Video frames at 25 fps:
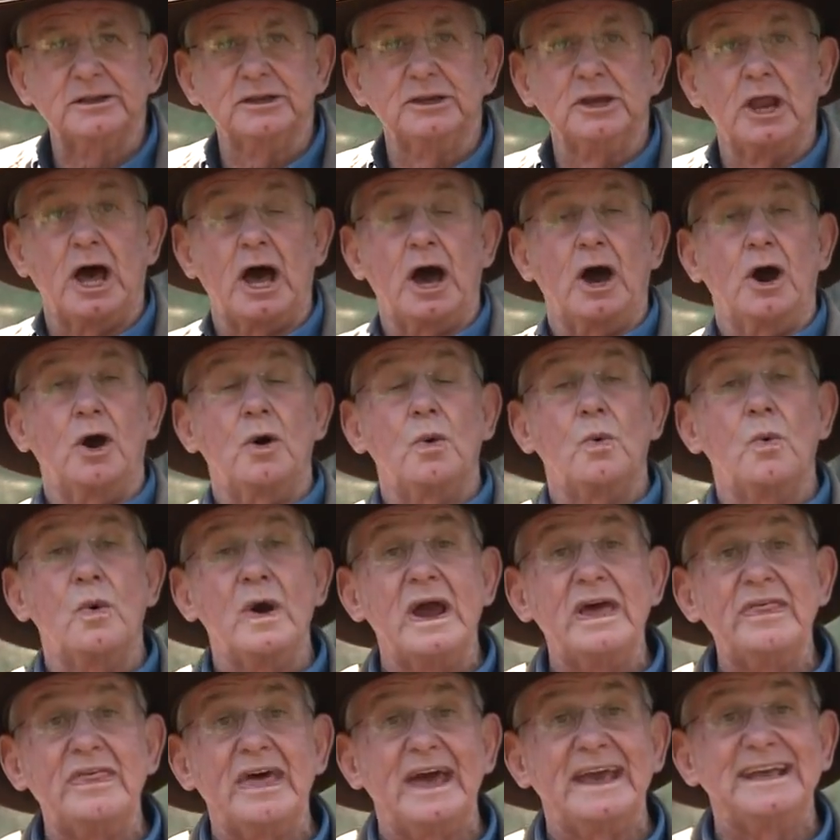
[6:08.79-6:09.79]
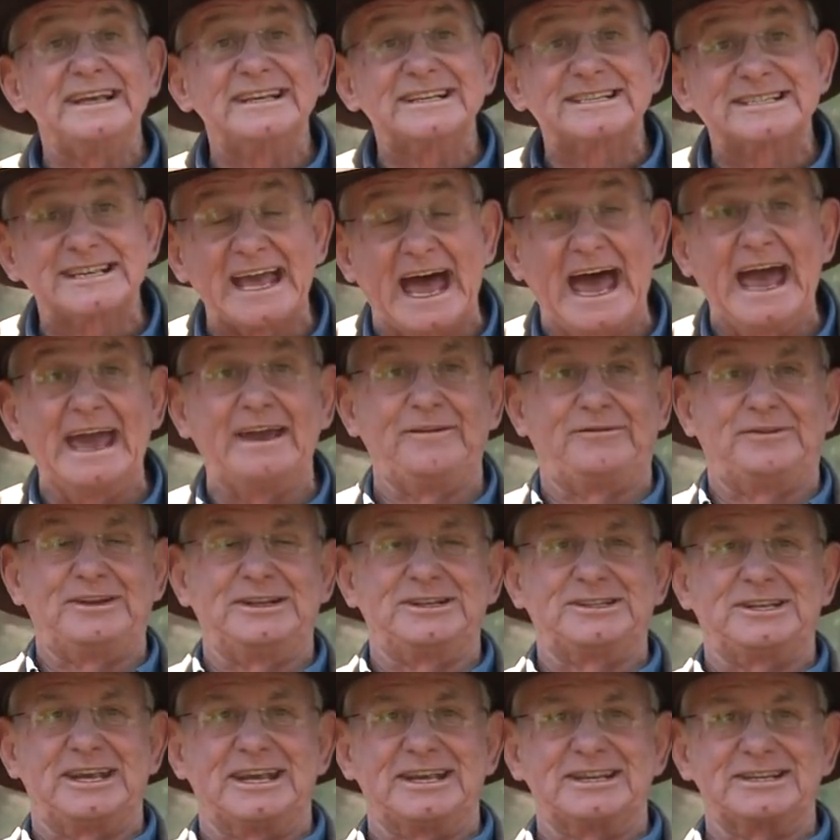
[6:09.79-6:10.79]
know whether he's saved, he
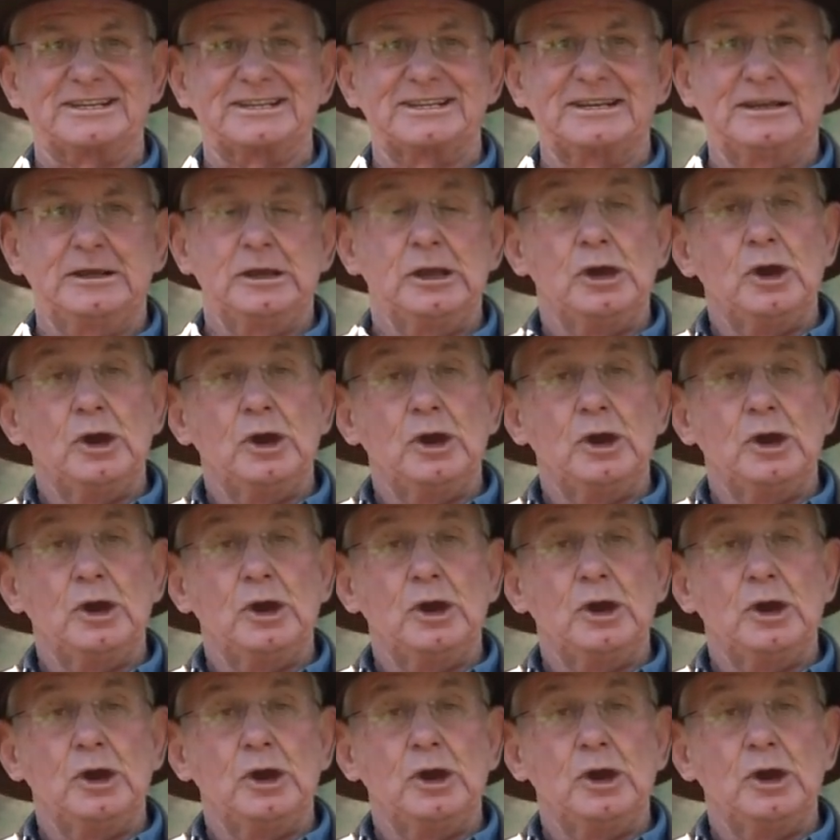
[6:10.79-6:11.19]
says,